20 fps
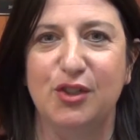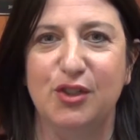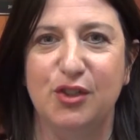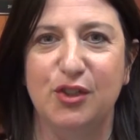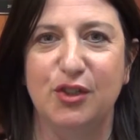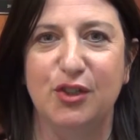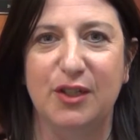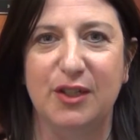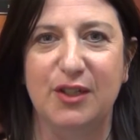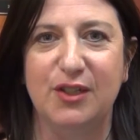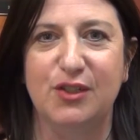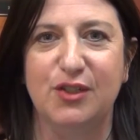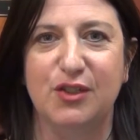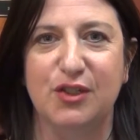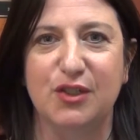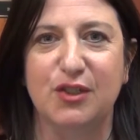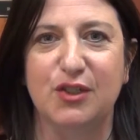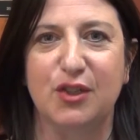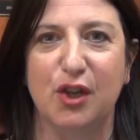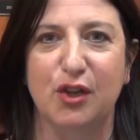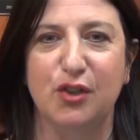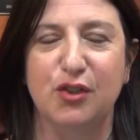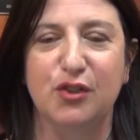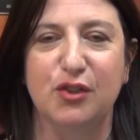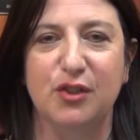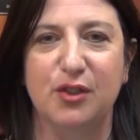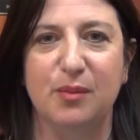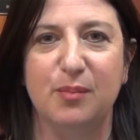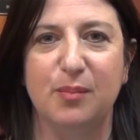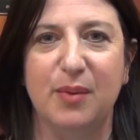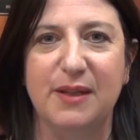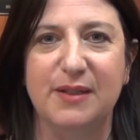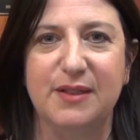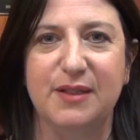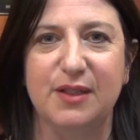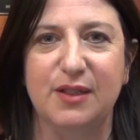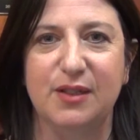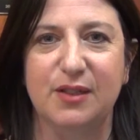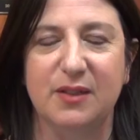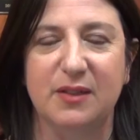to do is just go to the
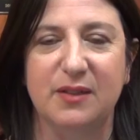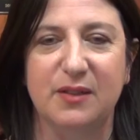basic